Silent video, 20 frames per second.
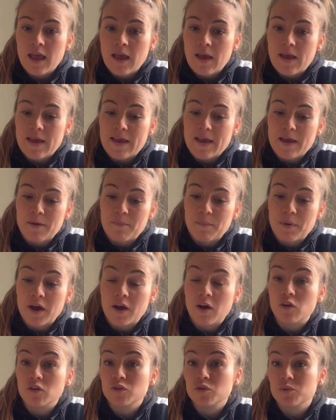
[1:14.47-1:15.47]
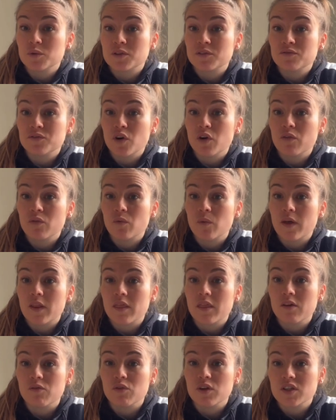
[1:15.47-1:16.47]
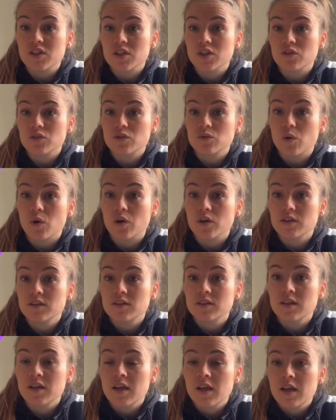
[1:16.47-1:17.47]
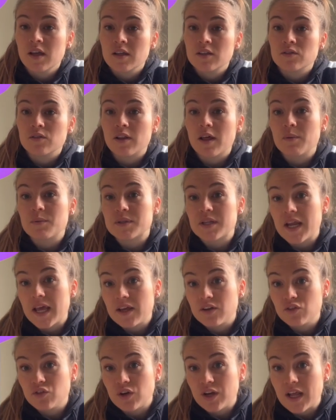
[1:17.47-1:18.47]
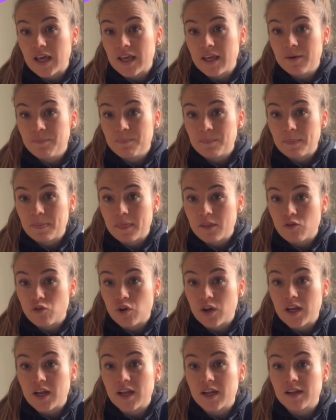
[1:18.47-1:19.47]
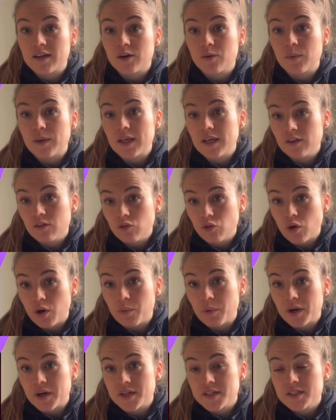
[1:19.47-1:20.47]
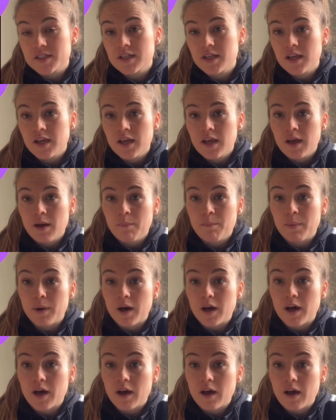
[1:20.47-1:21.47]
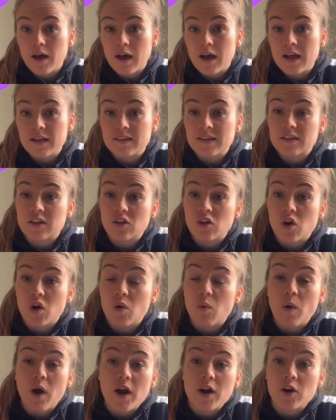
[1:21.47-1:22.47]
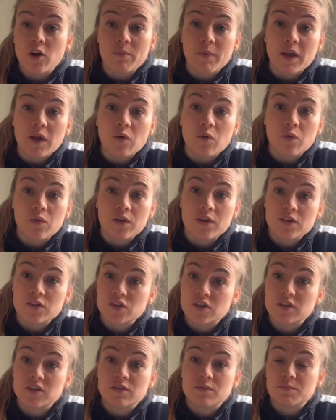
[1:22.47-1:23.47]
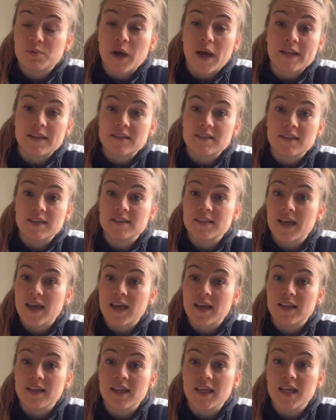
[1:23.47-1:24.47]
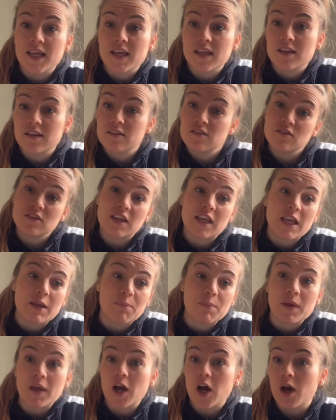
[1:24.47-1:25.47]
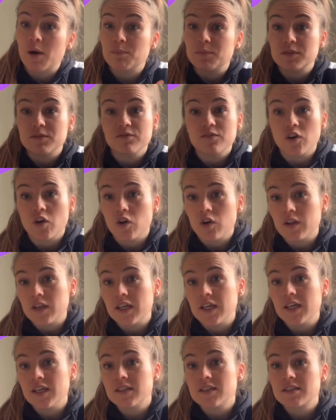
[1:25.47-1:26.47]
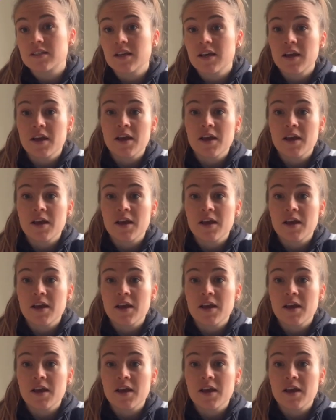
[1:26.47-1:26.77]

Um, I also was involved with the regional squads, so that was an extra night training a week, two hours. But I did a lot of work on my own, just practicing technique, keepy ups, volleys,